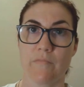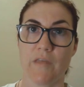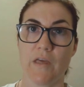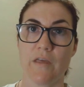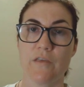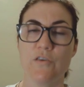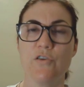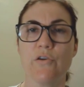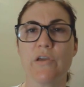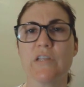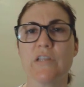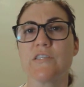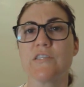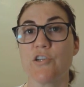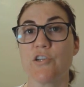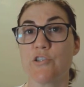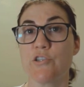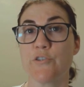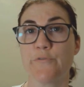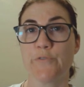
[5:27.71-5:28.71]
You can
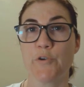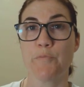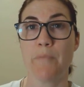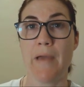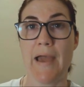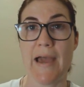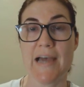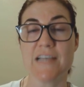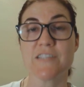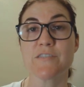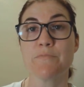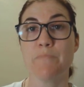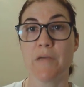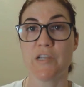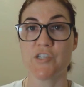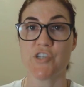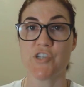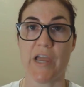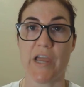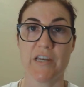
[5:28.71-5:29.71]
search for past
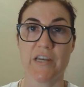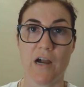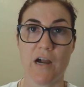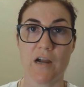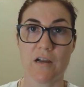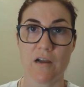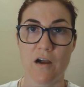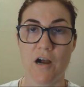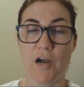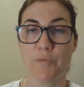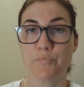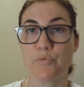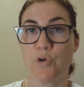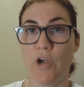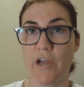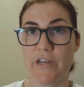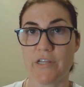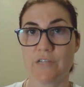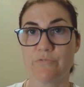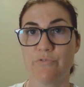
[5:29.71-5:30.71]
Muncheye.com
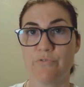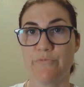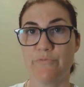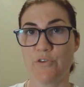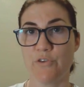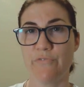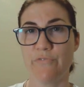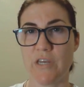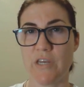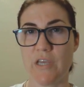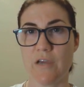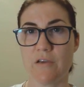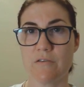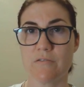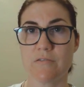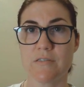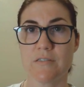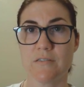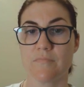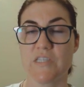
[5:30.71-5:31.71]
product review
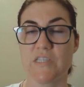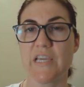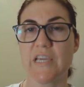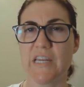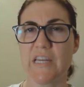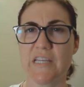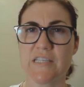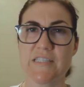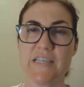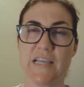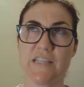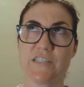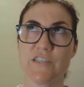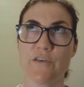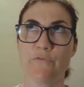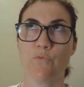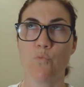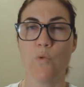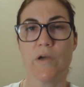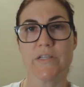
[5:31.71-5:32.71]
videos to get a sense of what